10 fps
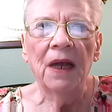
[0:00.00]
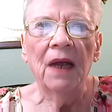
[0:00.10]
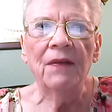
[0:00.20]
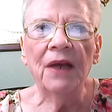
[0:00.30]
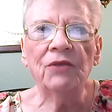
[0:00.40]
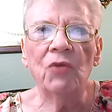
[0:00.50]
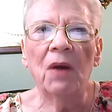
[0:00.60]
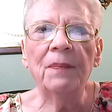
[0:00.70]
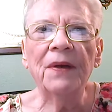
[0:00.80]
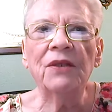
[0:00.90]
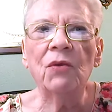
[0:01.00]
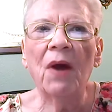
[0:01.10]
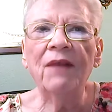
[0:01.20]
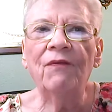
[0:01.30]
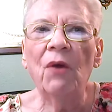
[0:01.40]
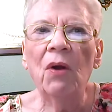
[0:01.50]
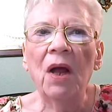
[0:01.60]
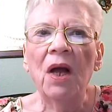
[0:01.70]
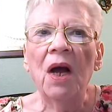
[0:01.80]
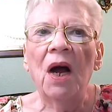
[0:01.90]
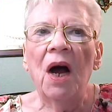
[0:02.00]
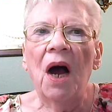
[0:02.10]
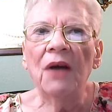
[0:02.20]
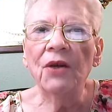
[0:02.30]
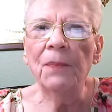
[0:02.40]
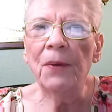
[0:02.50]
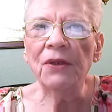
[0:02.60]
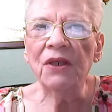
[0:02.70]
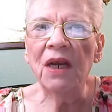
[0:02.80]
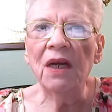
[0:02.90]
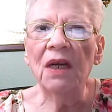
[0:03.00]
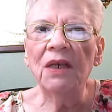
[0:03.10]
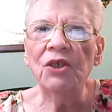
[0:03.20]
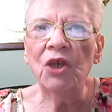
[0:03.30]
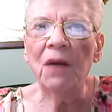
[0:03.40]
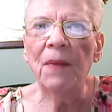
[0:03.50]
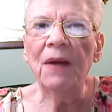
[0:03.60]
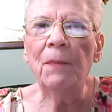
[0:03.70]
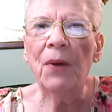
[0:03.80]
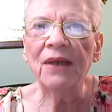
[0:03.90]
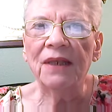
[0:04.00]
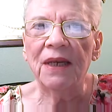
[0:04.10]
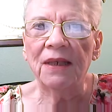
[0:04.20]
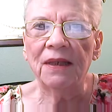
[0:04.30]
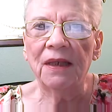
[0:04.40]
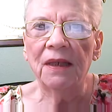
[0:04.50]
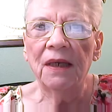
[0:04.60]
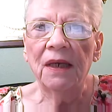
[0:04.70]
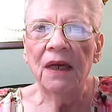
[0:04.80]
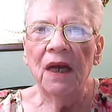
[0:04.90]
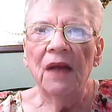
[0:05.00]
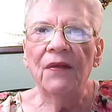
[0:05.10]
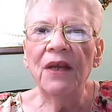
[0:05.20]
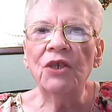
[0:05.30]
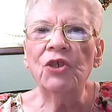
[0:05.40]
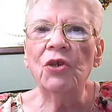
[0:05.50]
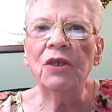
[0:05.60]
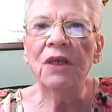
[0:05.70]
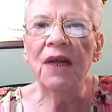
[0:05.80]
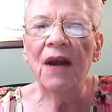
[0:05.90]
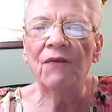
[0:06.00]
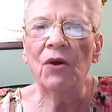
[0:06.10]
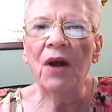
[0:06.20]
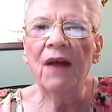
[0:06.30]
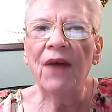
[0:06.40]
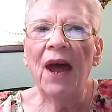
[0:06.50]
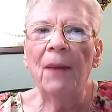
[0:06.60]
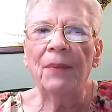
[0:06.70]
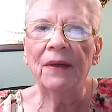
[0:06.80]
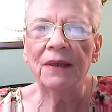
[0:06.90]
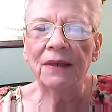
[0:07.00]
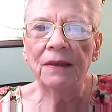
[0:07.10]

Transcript: that Trump is the rightful, 100% legitimate president. This should never have happened.